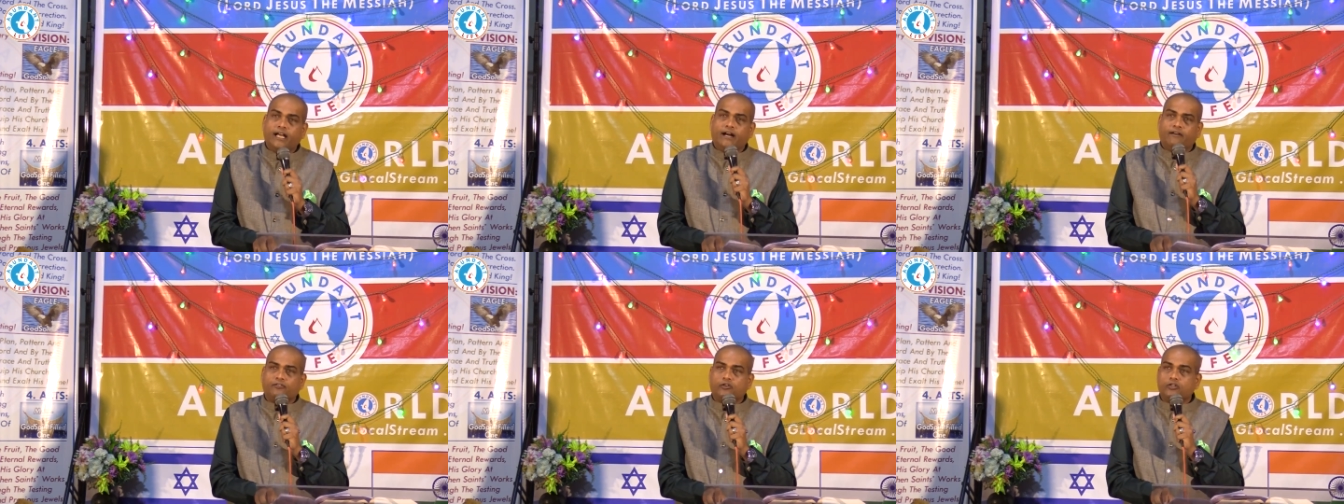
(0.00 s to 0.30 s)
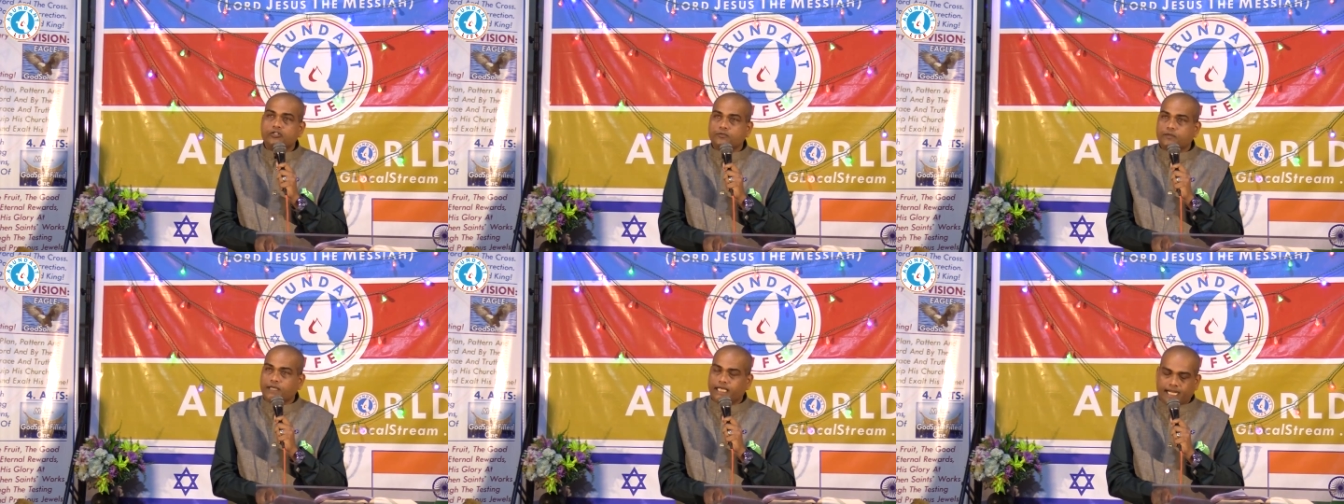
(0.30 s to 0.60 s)
Of
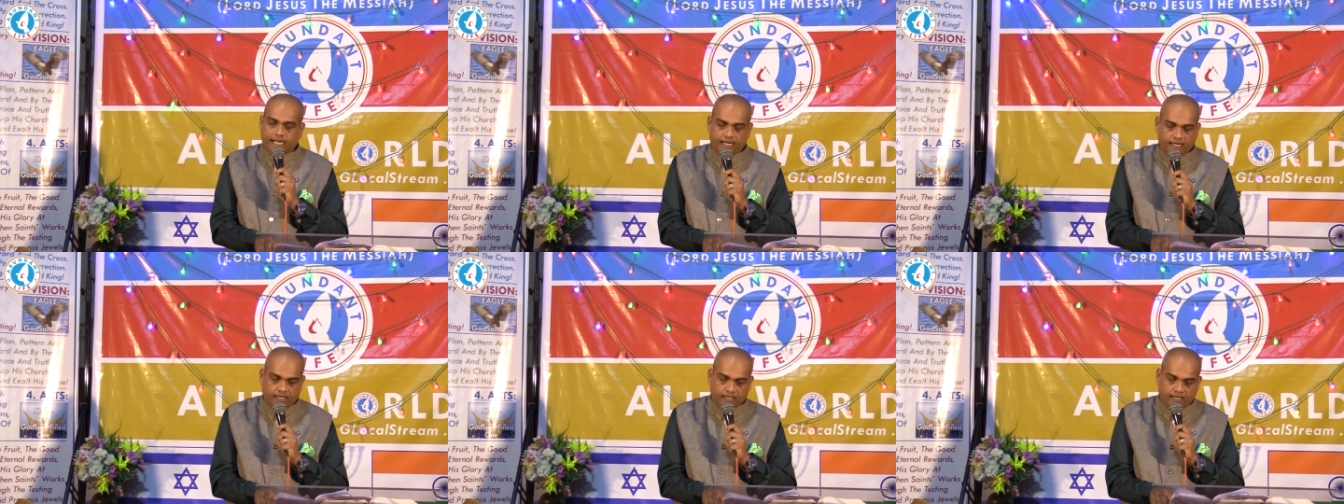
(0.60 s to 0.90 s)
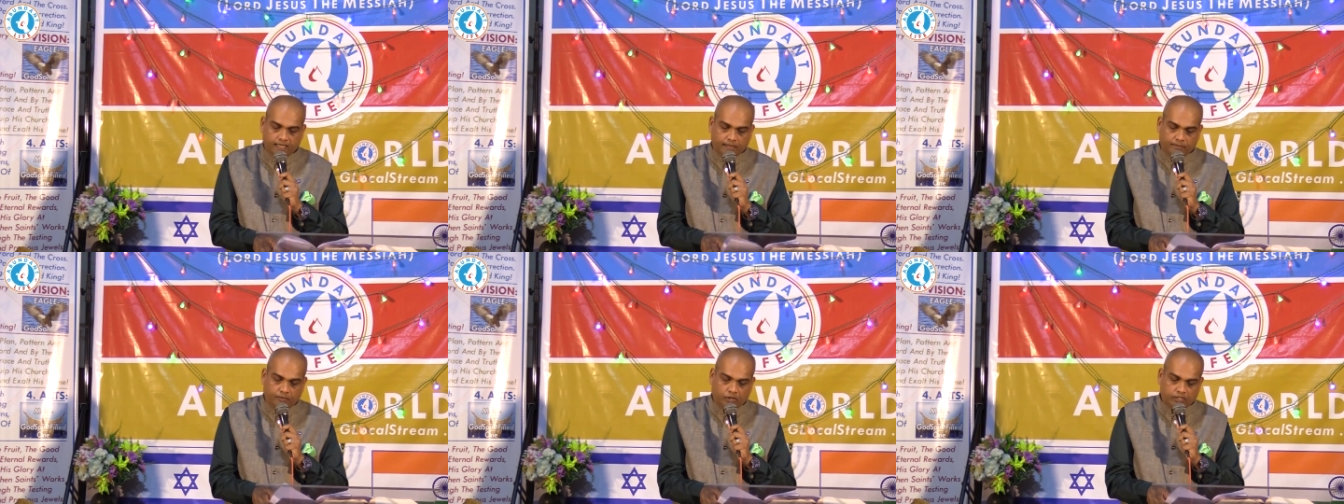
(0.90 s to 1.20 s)
course, we can't
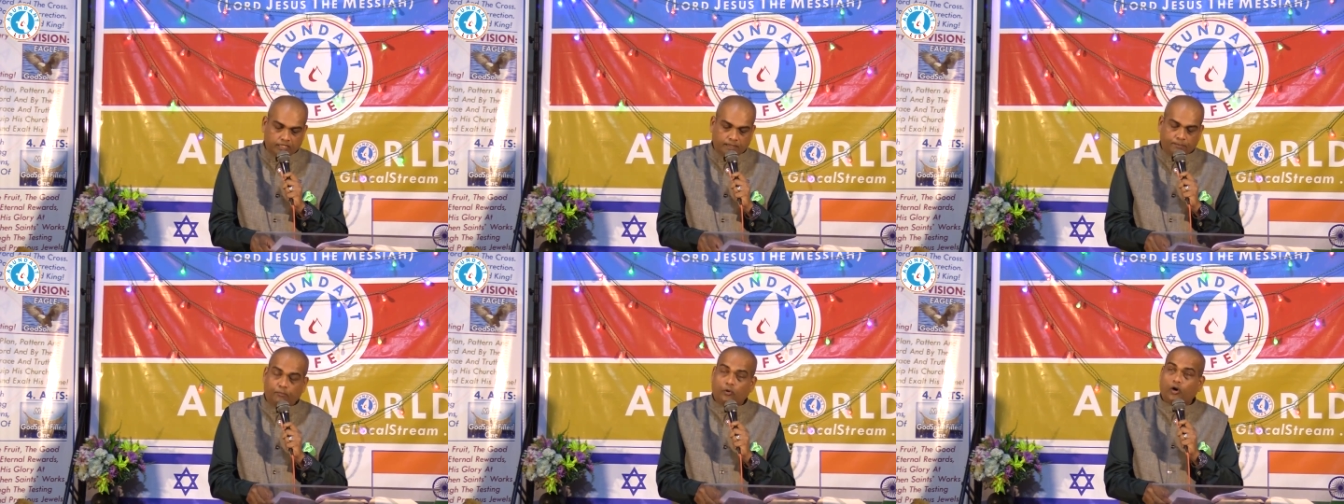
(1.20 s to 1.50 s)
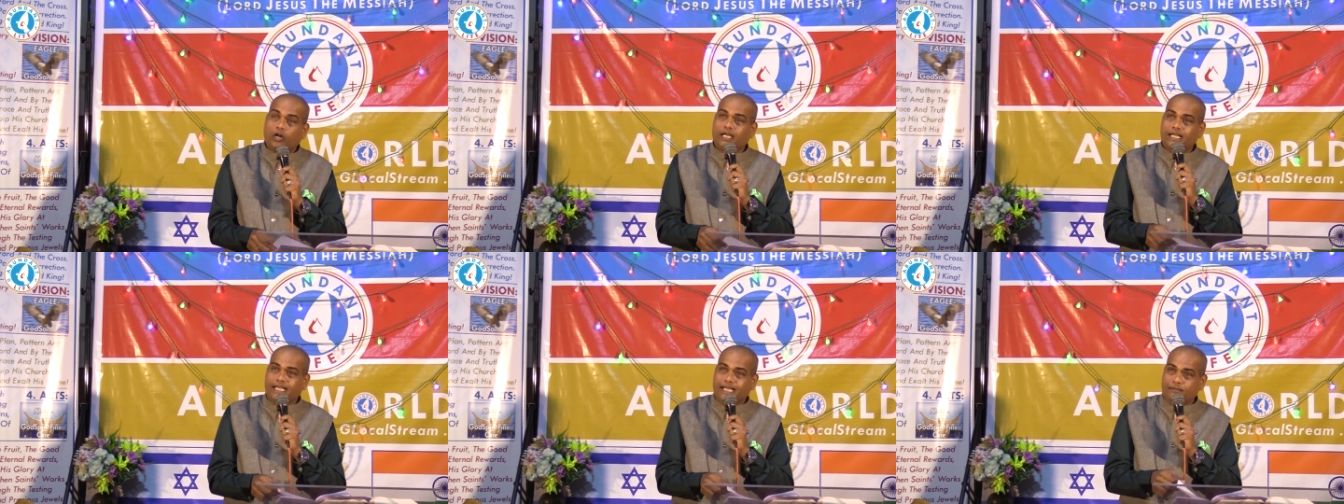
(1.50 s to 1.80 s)
learn about the
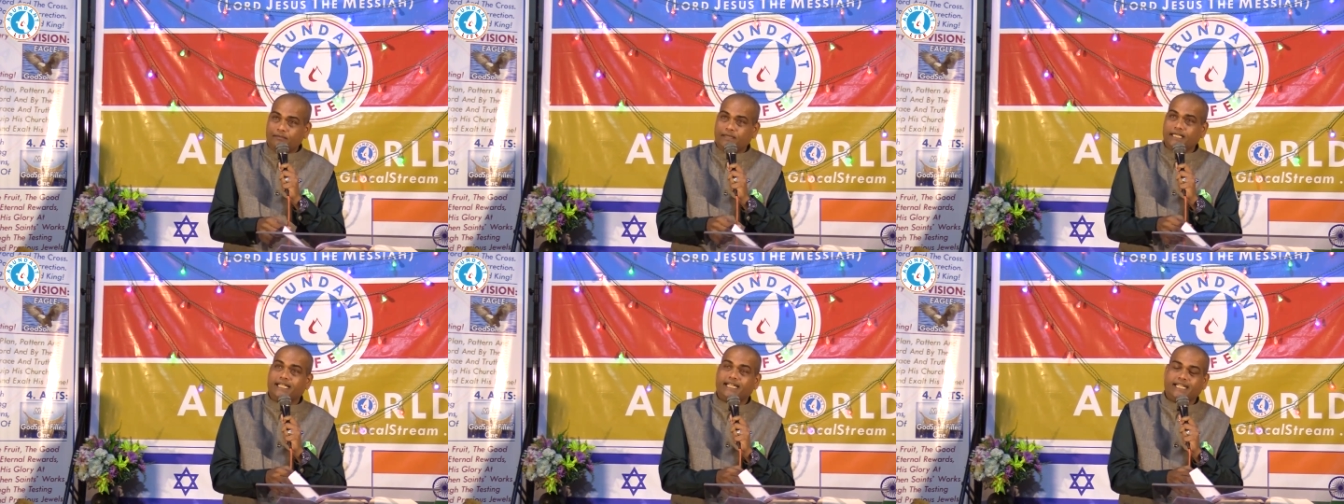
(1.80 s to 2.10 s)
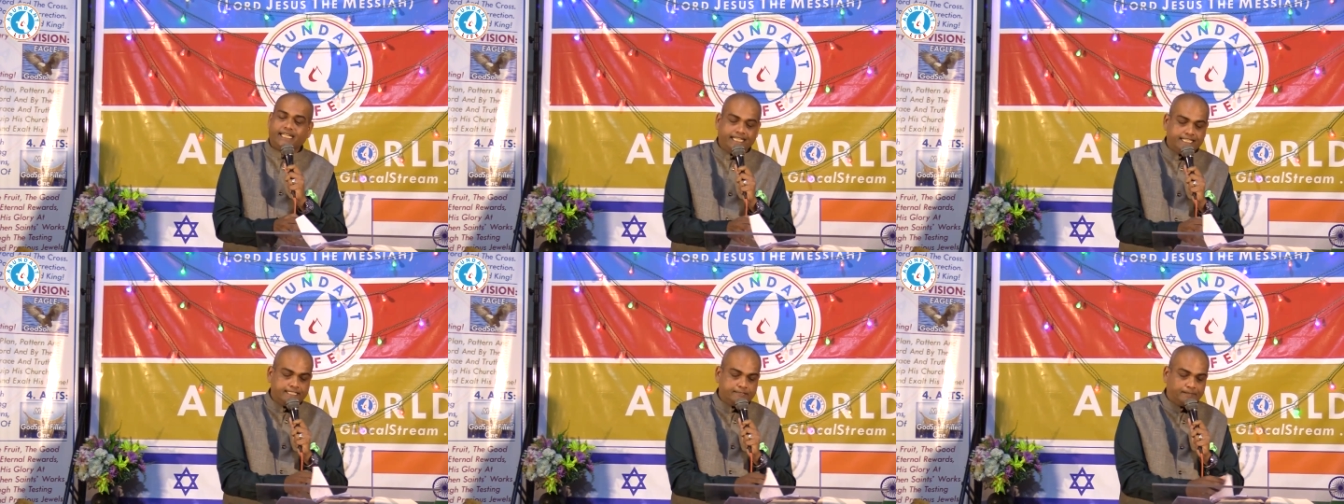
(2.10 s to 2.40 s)
polygamy
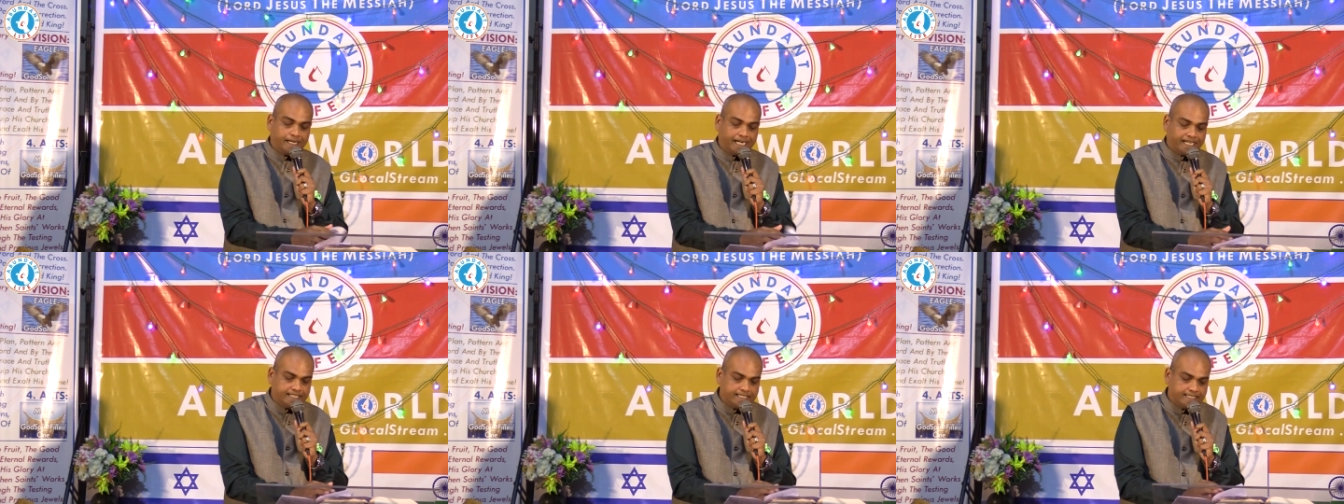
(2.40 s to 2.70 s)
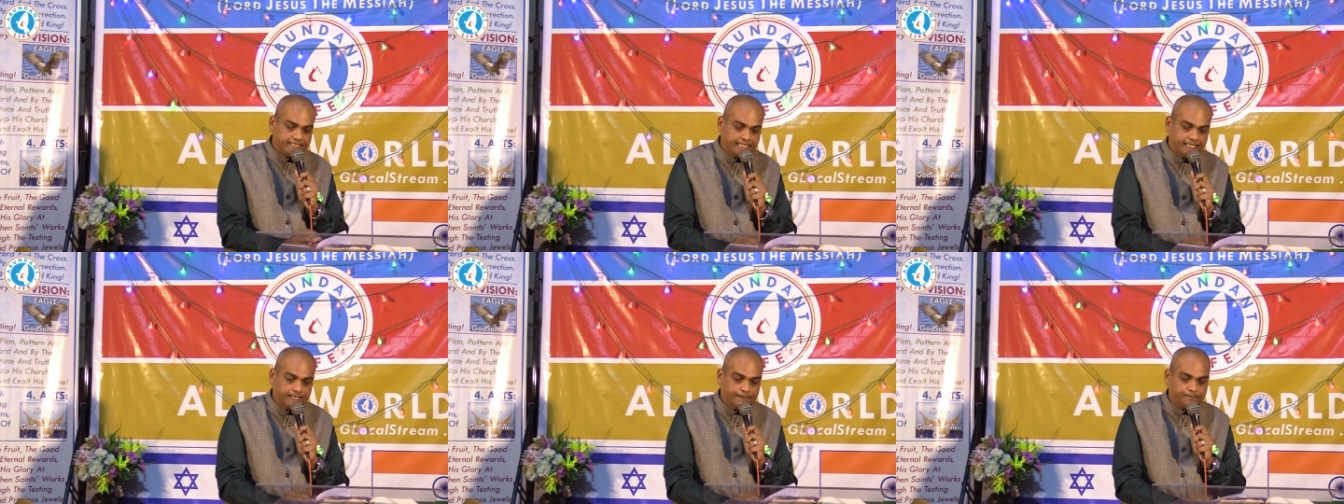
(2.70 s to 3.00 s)
that he's
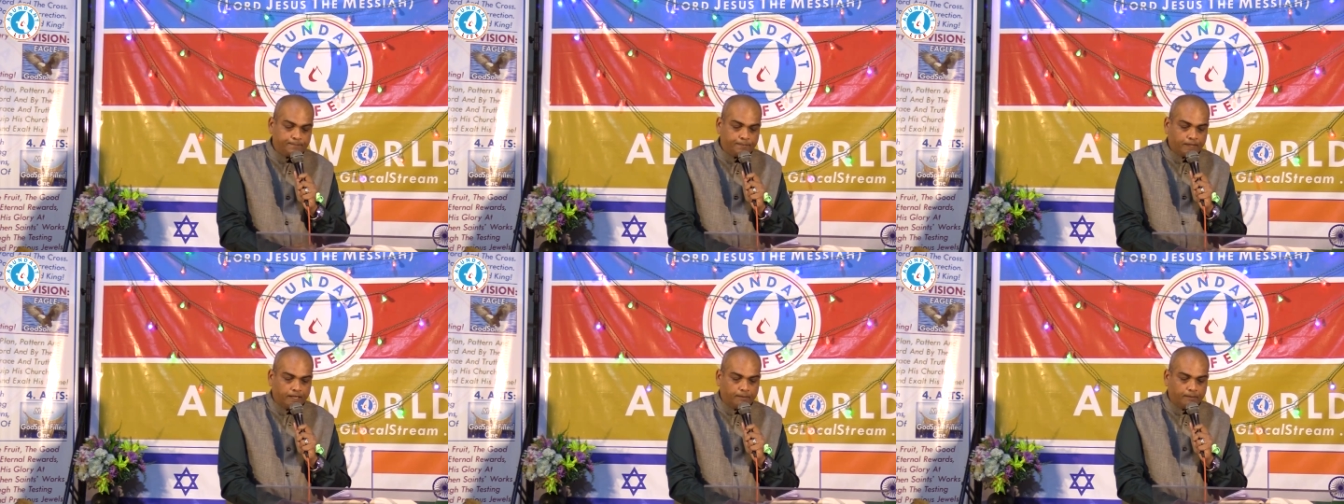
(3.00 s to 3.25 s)
practicing,